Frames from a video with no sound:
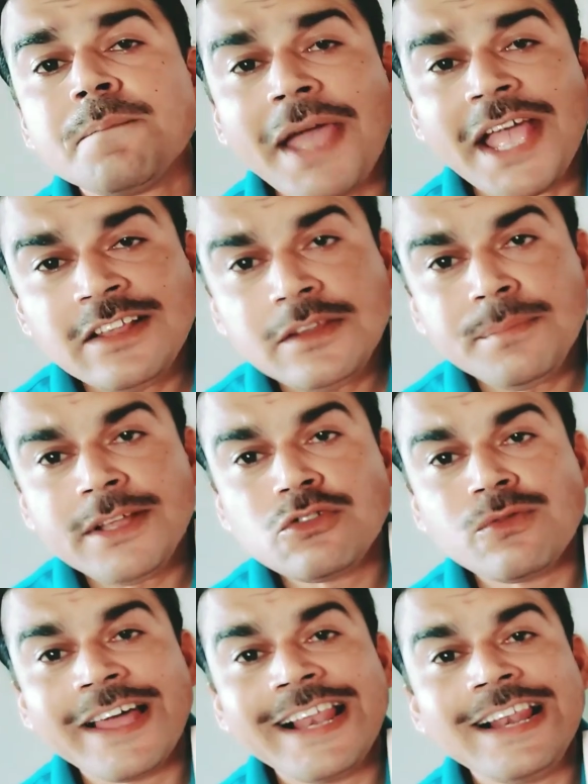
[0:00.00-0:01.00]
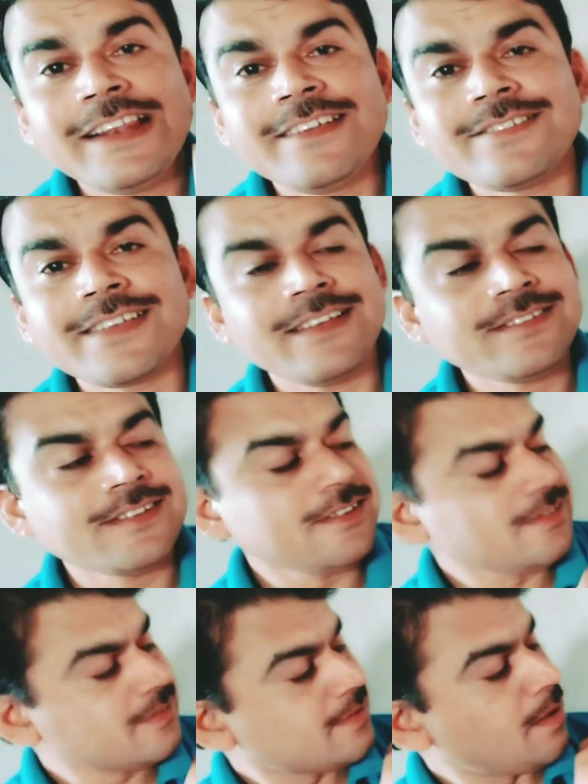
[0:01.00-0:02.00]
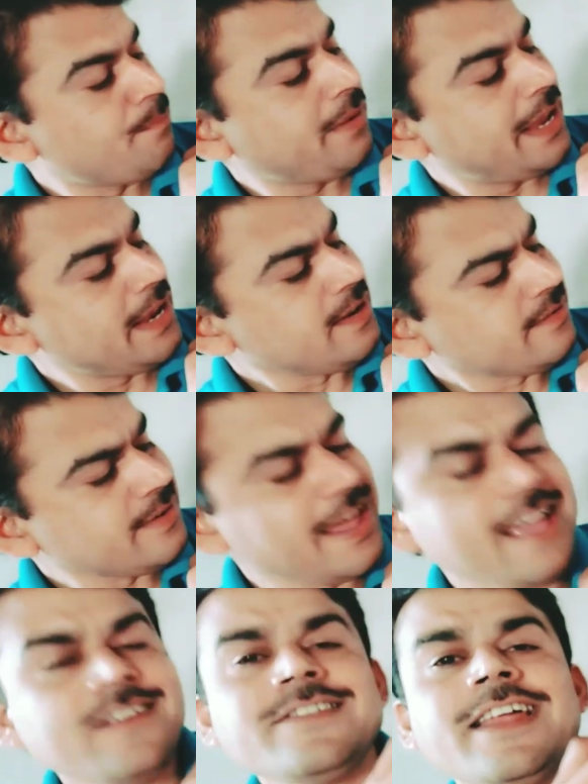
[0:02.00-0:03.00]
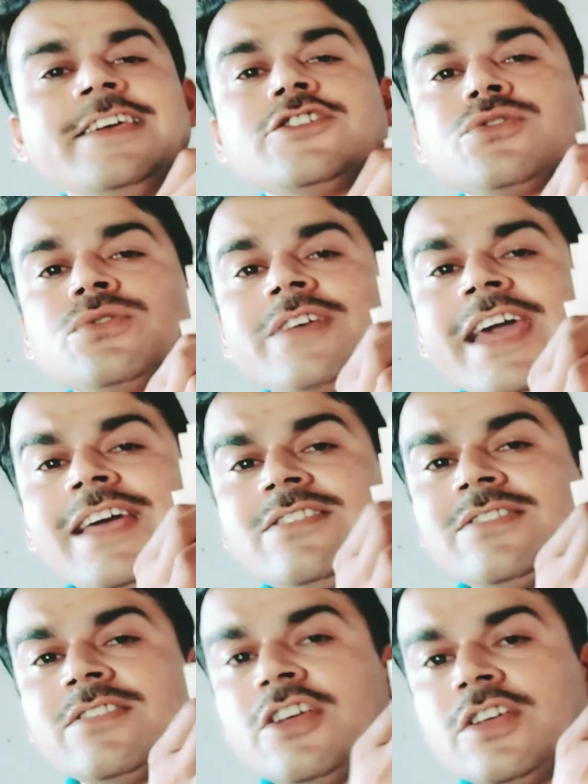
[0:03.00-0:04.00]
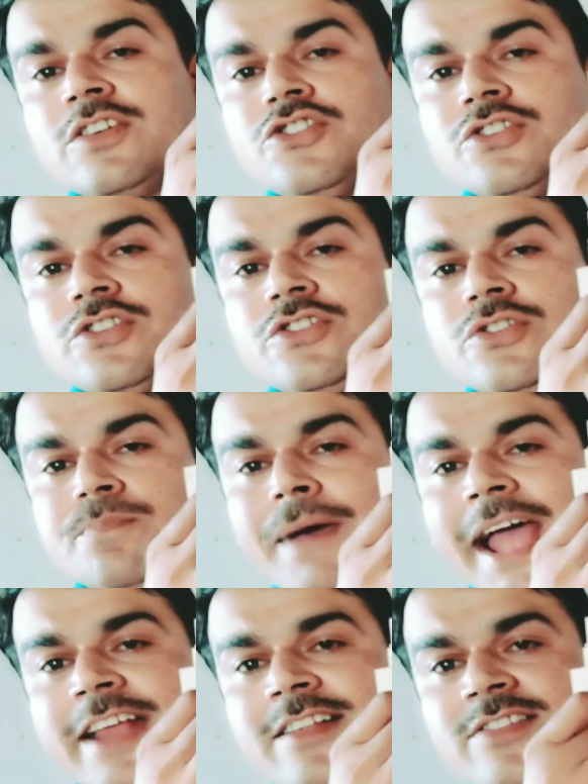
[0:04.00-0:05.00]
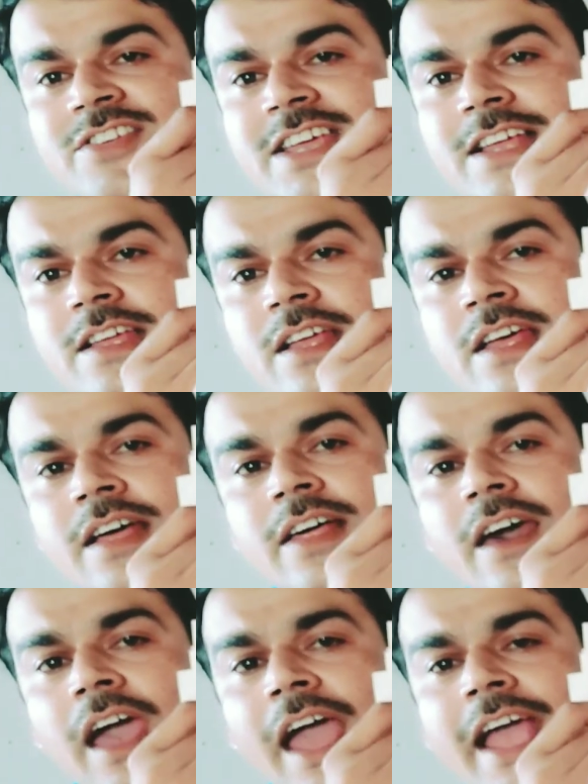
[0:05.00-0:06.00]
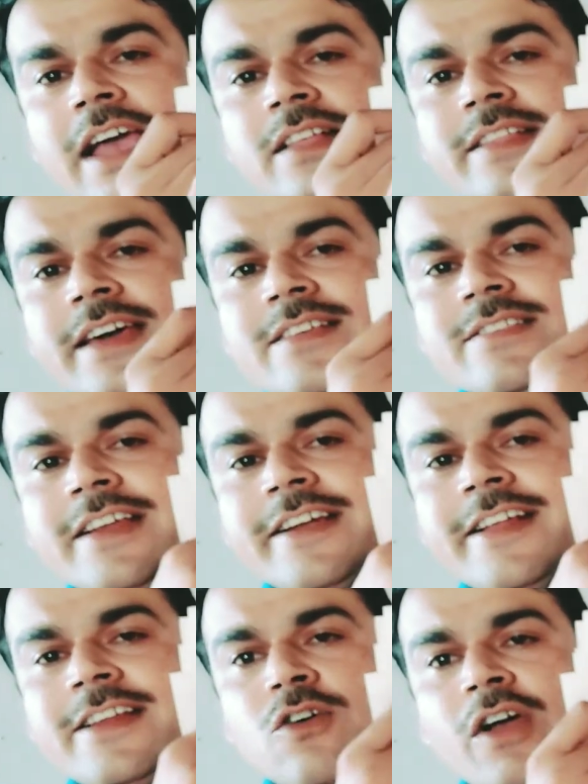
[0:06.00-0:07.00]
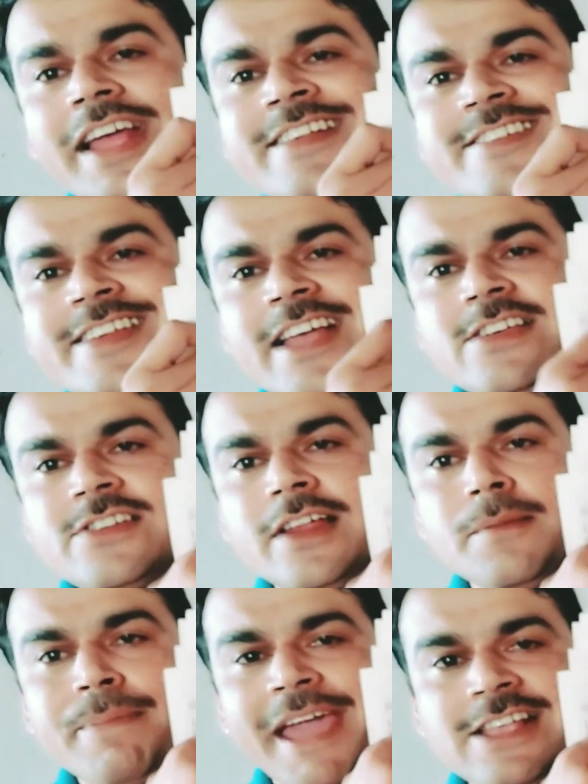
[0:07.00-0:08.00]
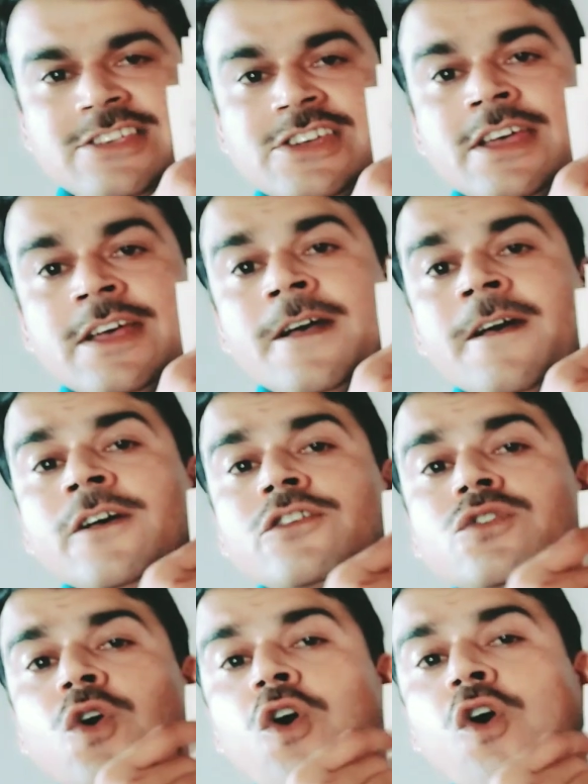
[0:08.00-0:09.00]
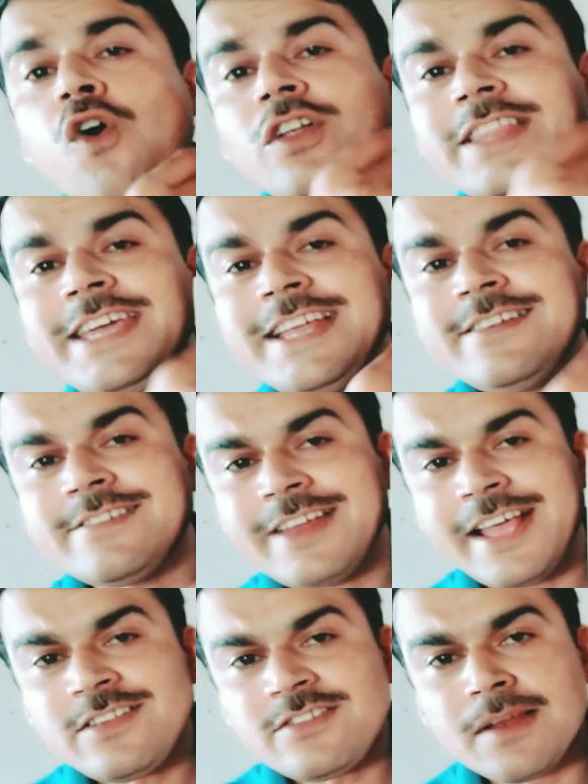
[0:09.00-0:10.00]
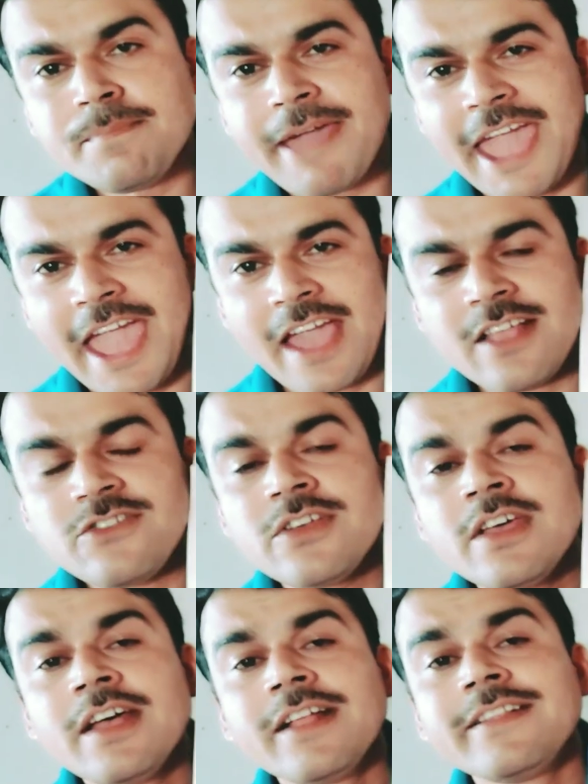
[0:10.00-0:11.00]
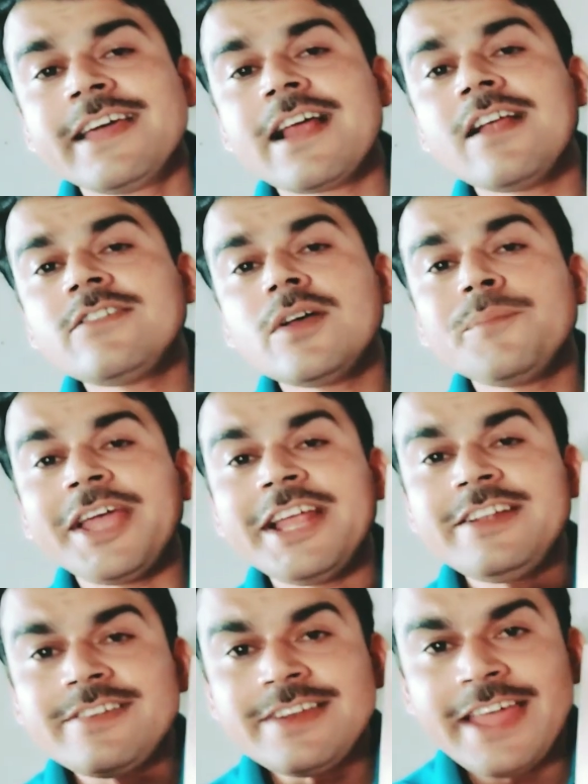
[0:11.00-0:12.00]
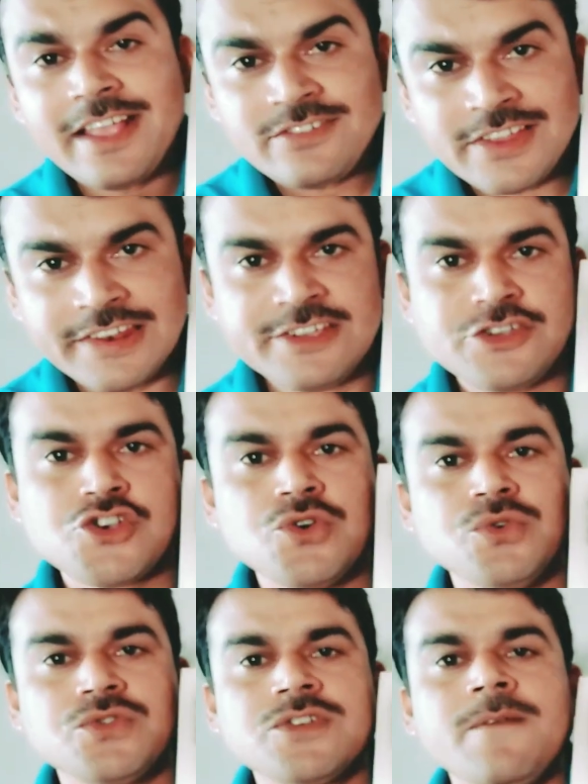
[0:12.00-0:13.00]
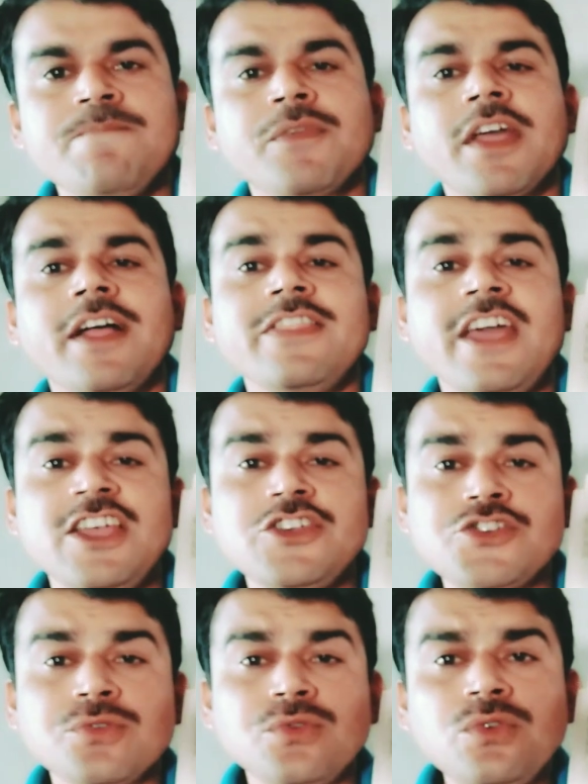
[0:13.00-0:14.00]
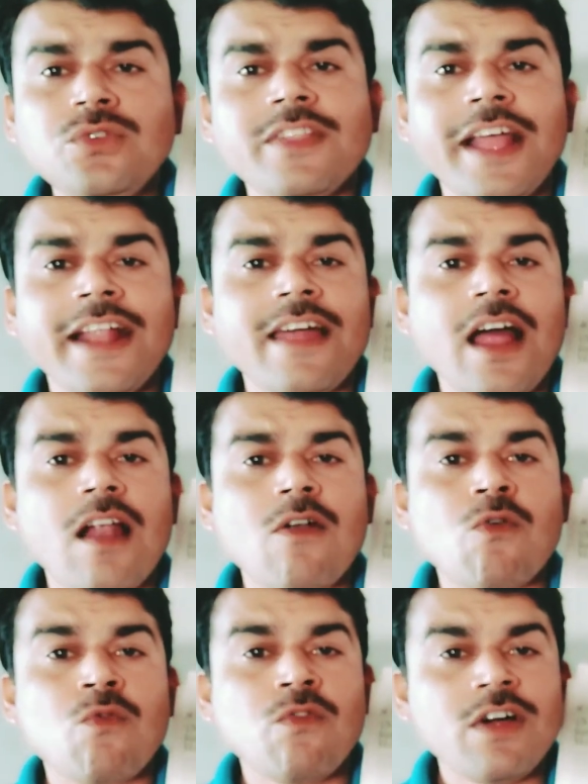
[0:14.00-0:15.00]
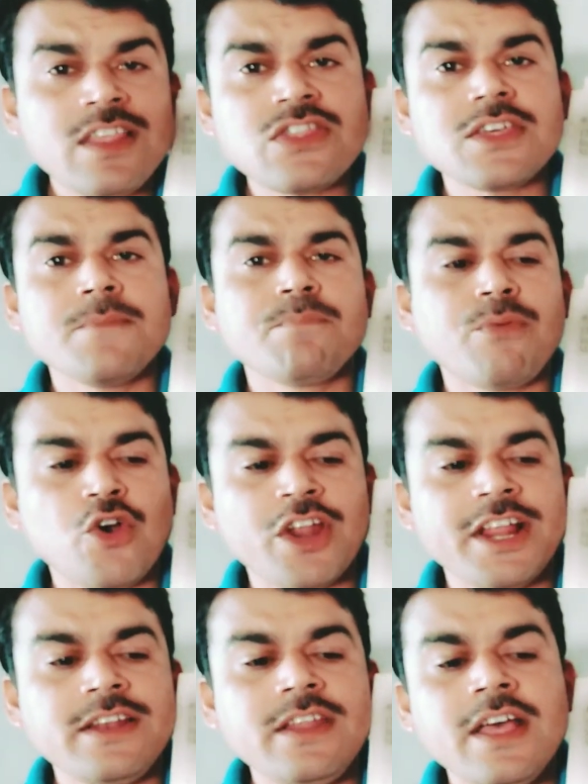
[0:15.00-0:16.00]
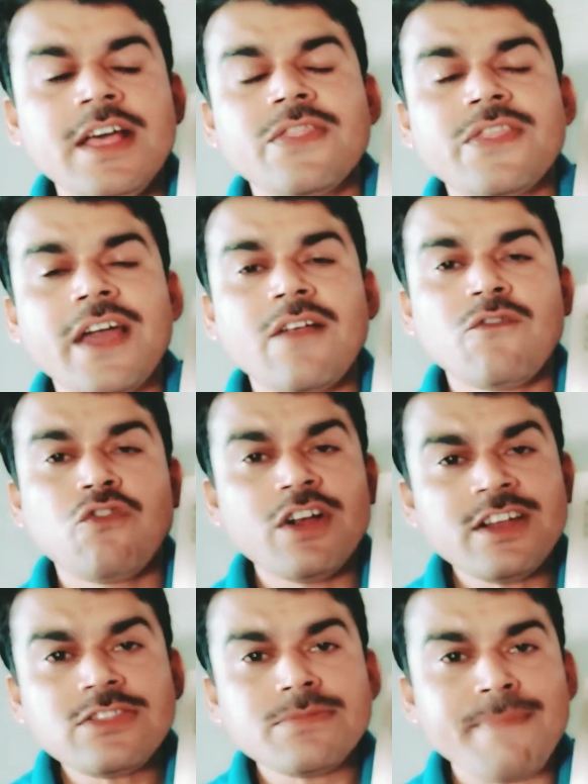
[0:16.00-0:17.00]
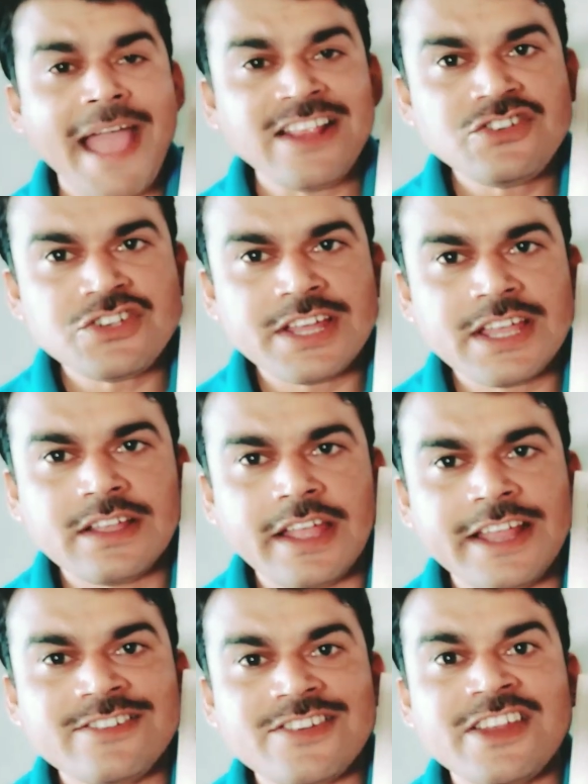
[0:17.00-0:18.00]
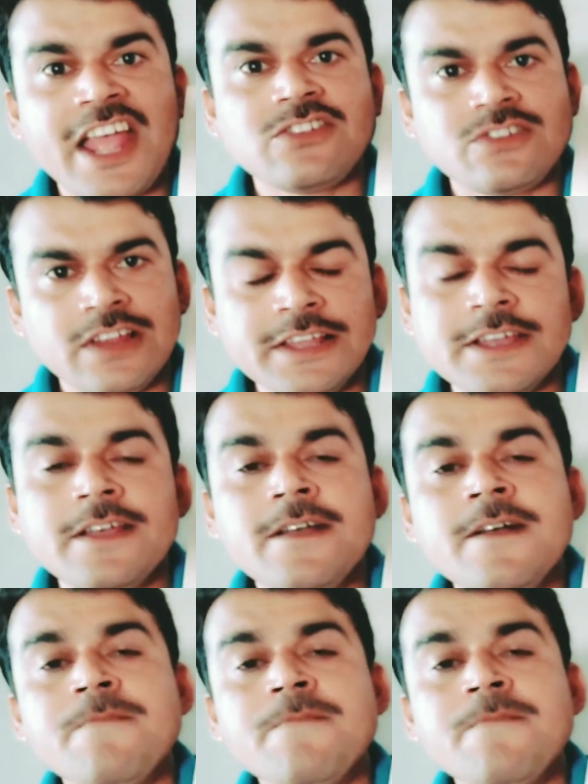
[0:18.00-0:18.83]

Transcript: Page number 12 discusses some international issues. As you might see here, there is written international page. So on the international page there are some international issues, the issues that are worth important, they are worth mentioning internationally.